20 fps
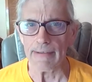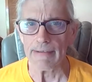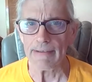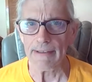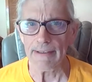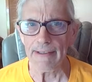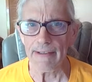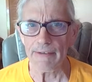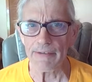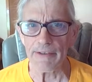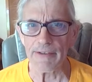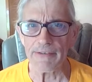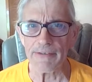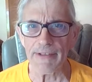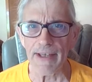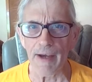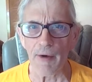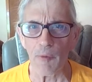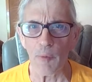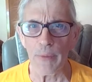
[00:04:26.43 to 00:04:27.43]
teach is
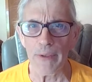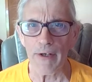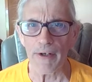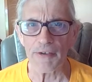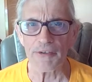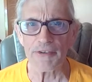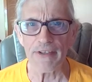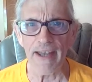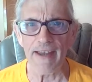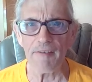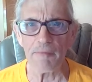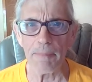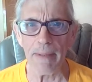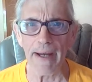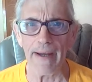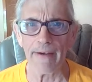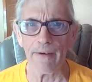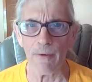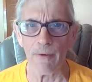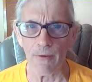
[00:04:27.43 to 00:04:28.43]
that we are saved
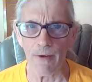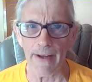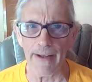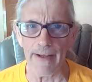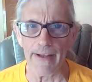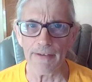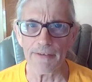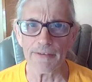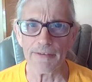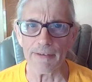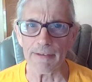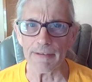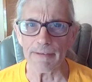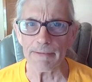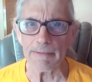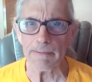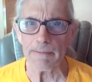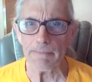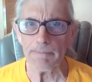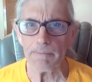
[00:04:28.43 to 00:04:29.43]
by grace.
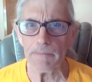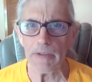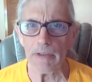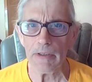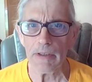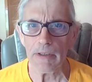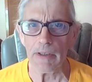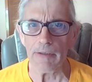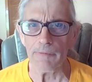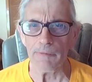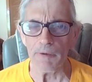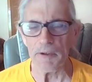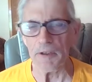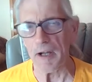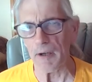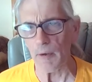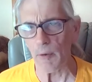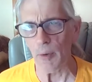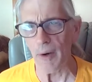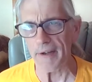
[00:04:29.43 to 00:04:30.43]
And if you
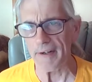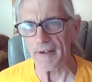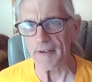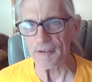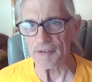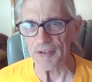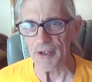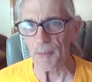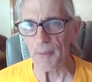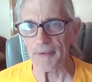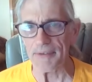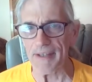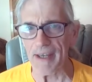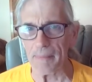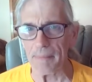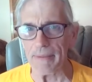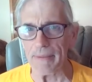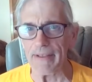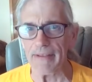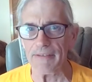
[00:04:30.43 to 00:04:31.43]
don't quite understand what
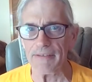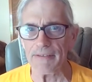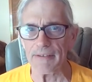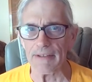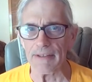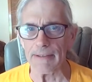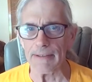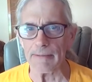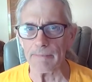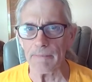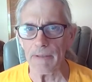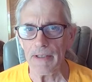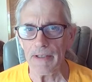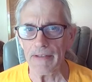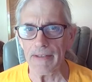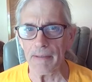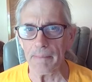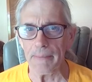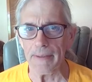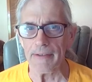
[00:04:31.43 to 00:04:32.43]
that means
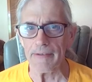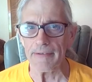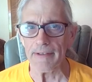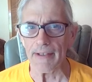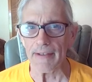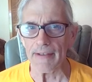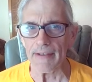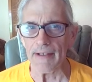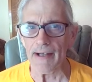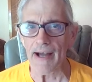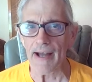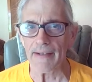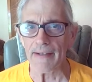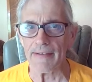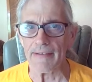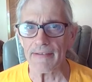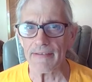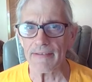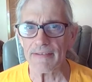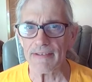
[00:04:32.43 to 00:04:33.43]
that
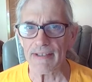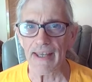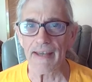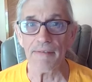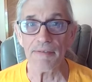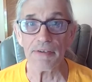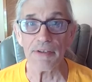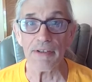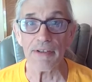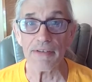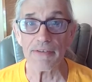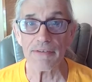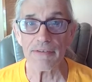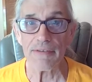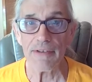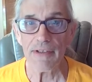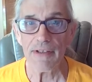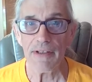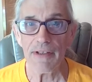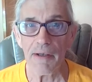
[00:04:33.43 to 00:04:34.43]
God saves
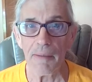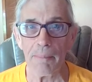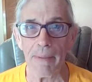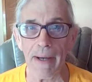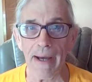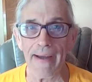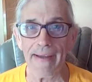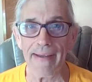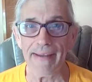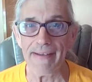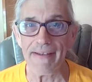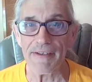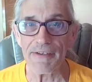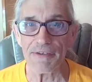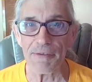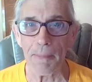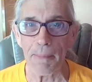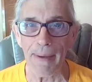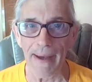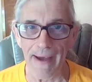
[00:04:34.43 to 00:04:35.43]
us by
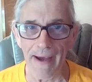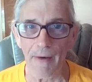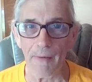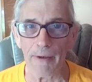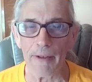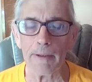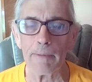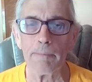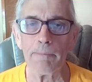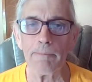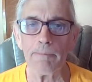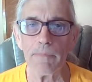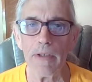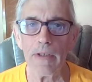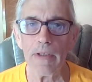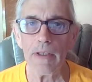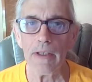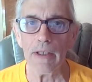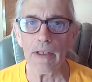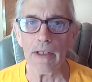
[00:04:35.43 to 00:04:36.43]
His power
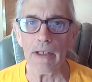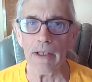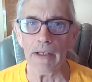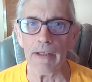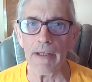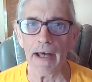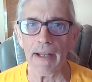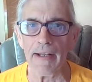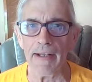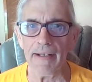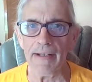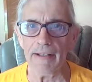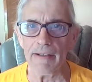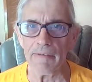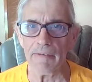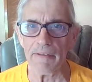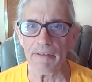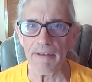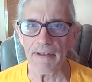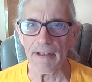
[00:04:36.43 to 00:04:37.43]
and not
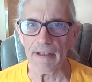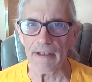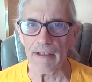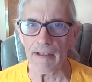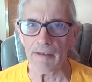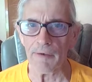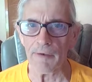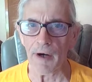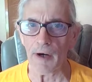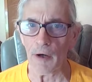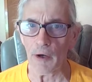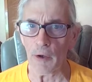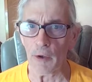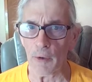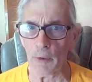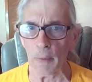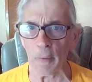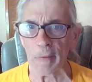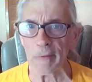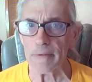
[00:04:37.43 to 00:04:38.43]
anything of our
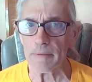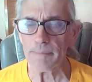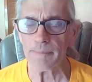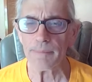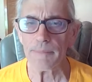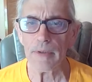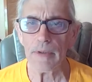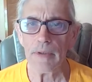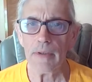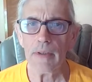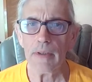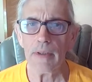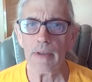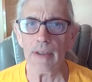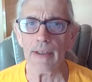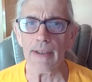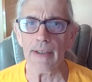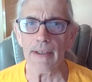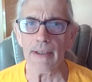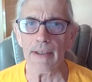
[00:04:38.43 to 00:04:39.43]
own.
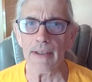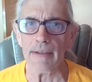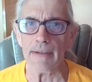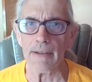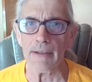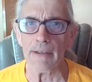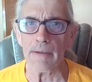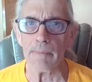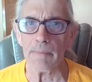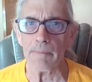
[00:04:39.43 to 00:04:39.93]
And